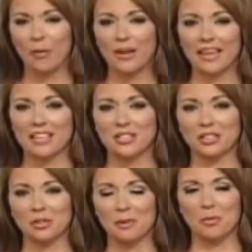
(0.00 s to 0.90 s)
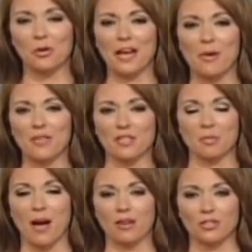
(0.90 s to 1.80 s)
I want to get to a little bit more now on
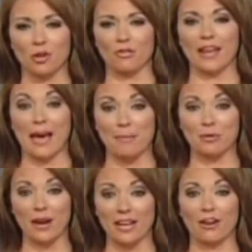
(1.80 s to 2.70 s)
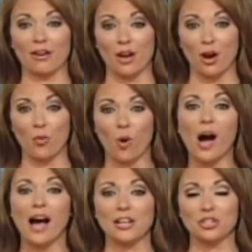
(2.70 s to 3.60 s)
this milestone that happened right here on our
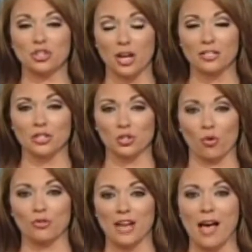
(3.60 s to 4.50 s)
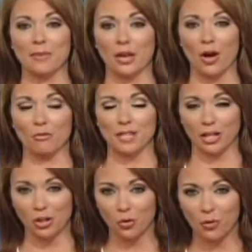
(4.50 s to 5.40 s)
watch just a short time ago.
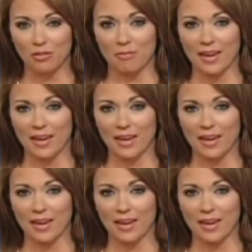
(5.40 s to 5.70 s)
Take a look with